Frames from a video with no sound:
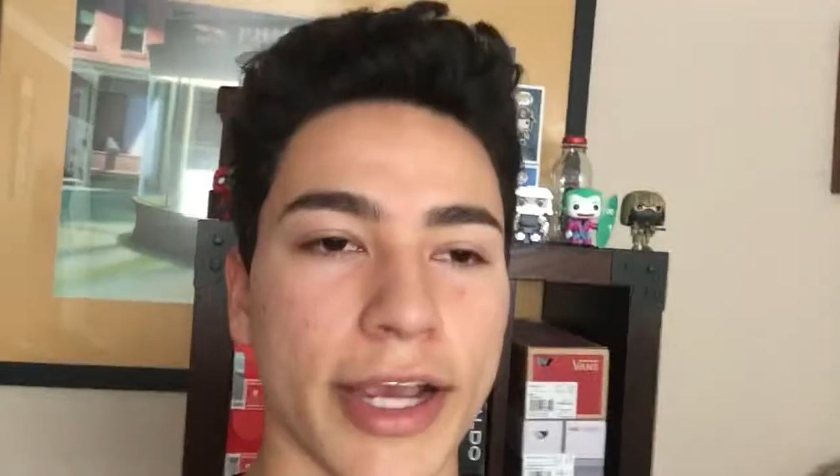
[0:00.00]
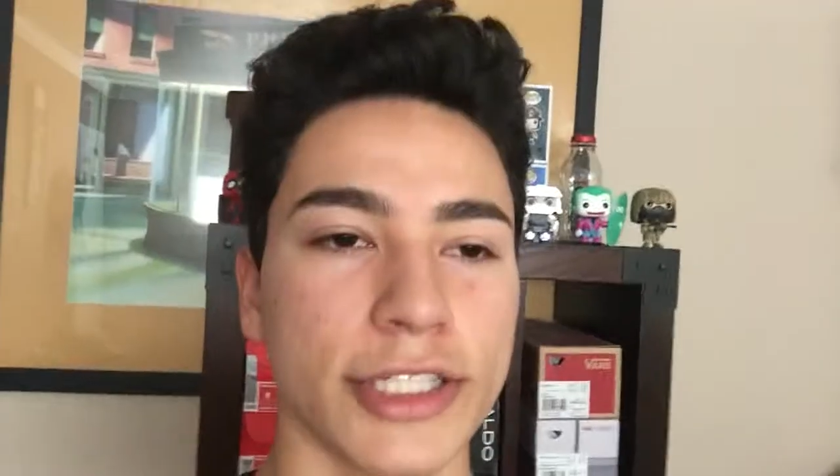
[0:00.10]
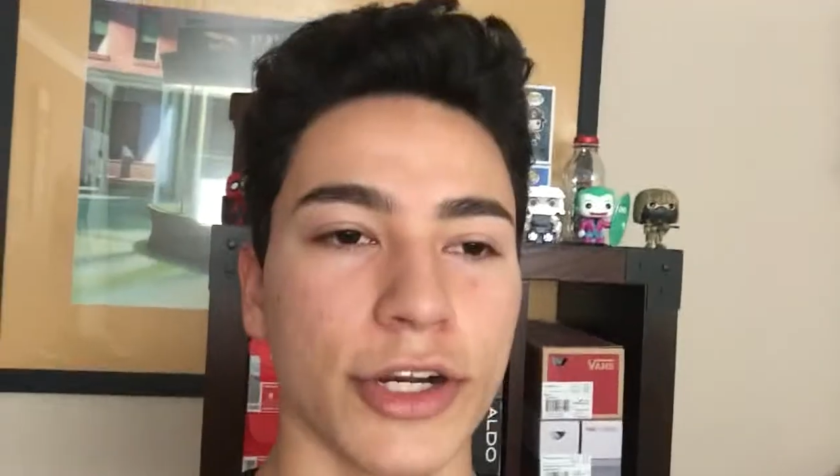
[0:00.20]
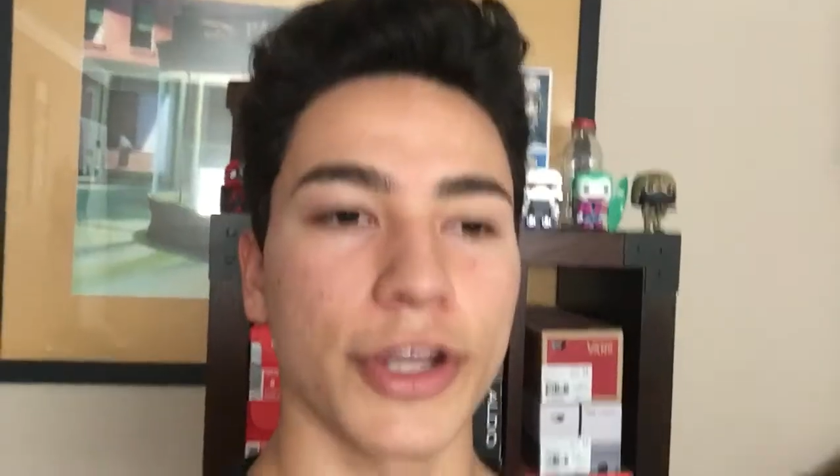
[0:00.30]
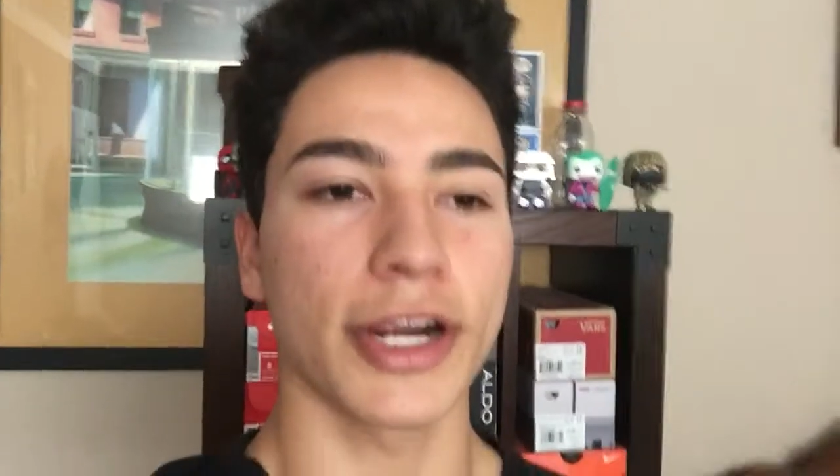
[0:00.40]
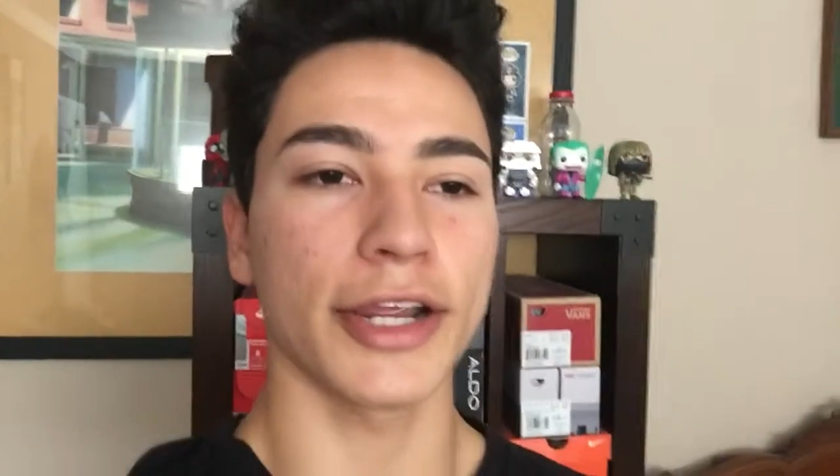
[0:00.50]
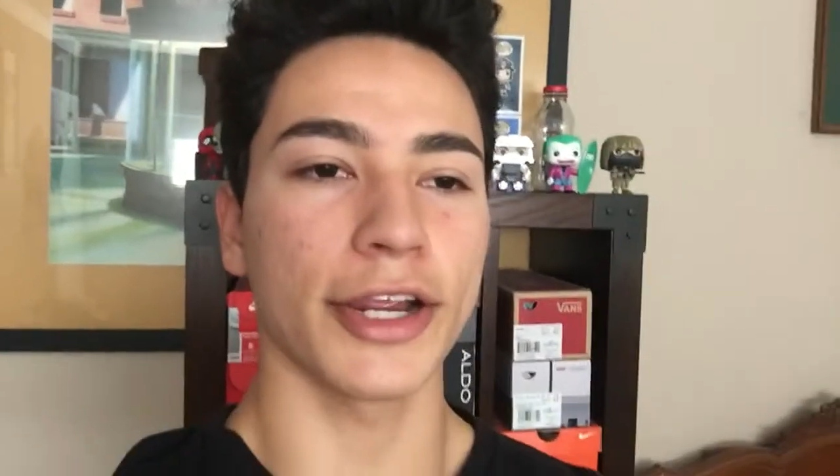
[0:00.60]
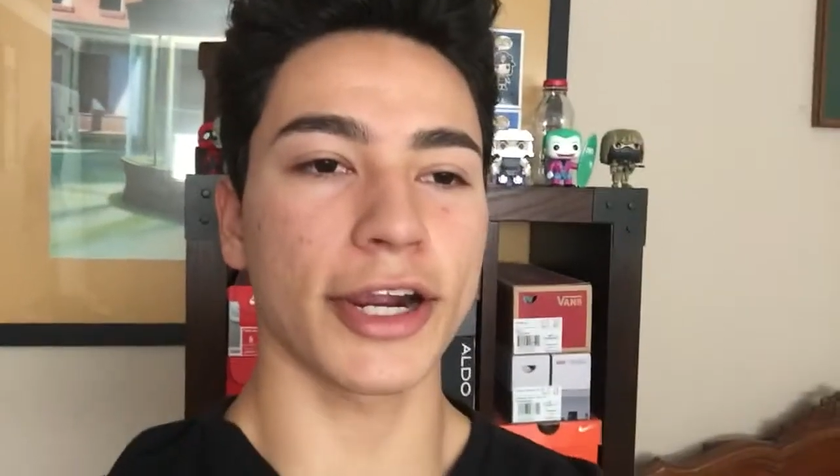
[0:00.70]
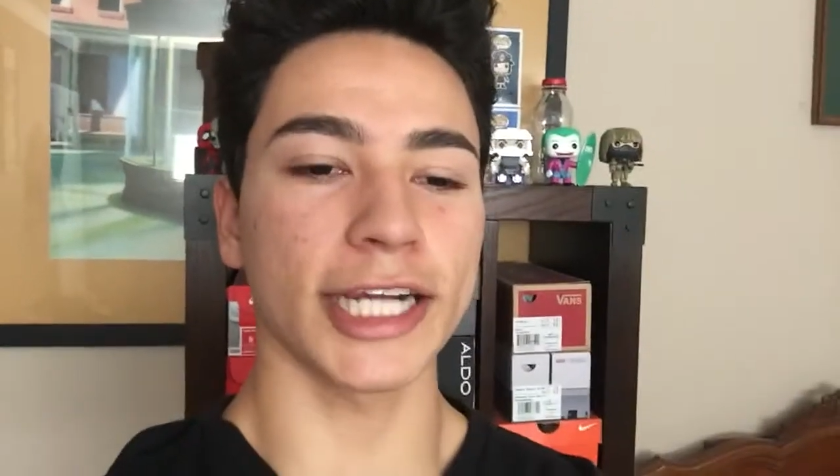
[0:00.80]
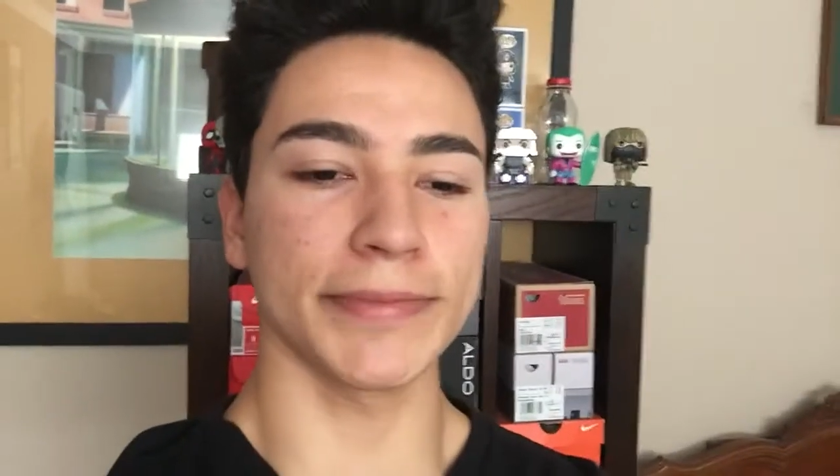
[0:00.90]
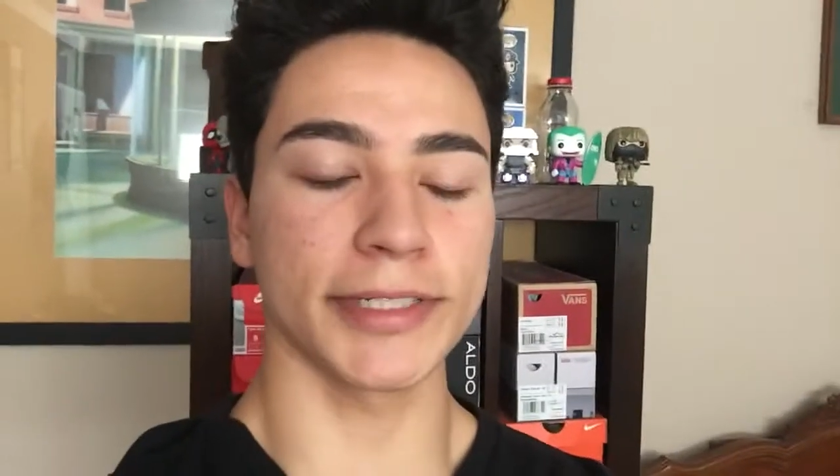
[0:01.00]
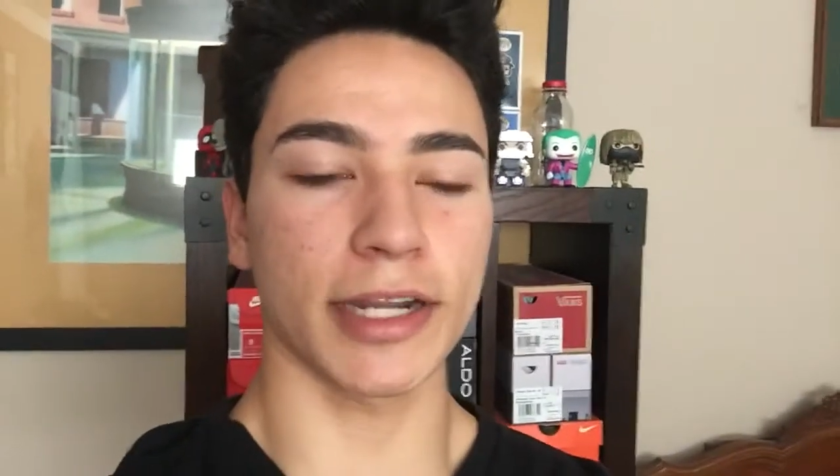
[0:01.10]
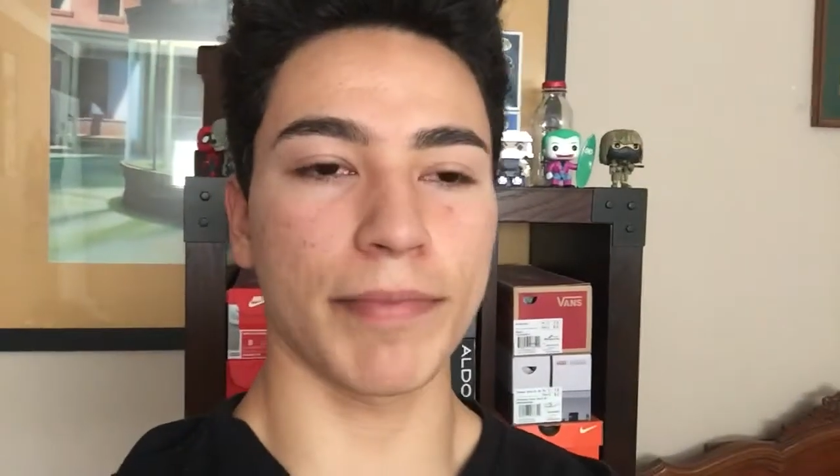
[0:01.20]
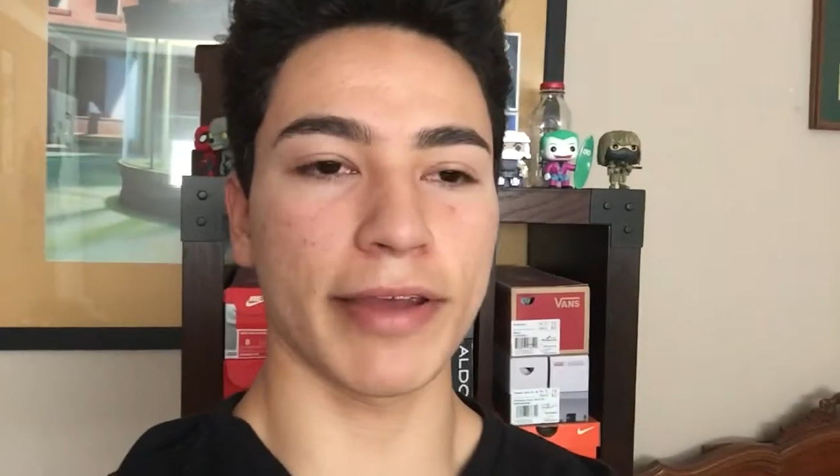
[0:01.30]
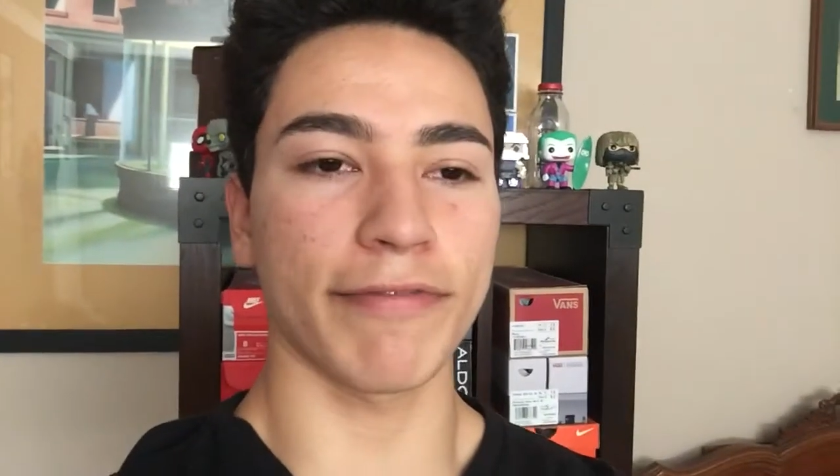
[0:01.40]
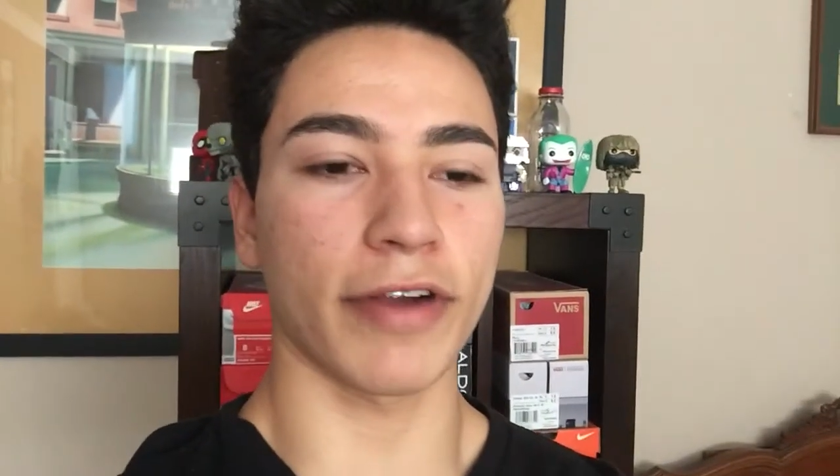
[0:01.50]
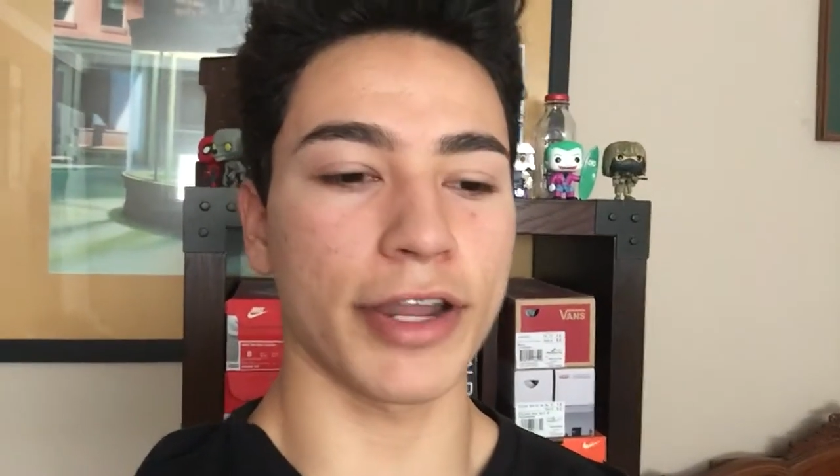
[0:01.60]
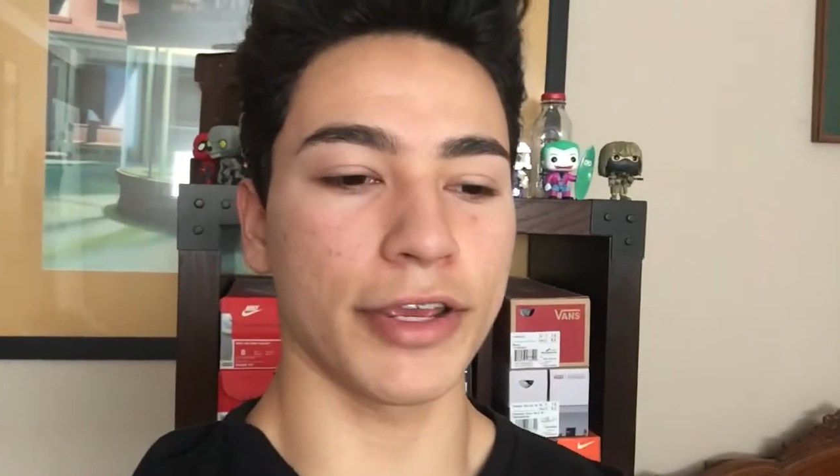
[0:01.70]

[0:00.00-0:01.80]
okay, so your customer is going to be in front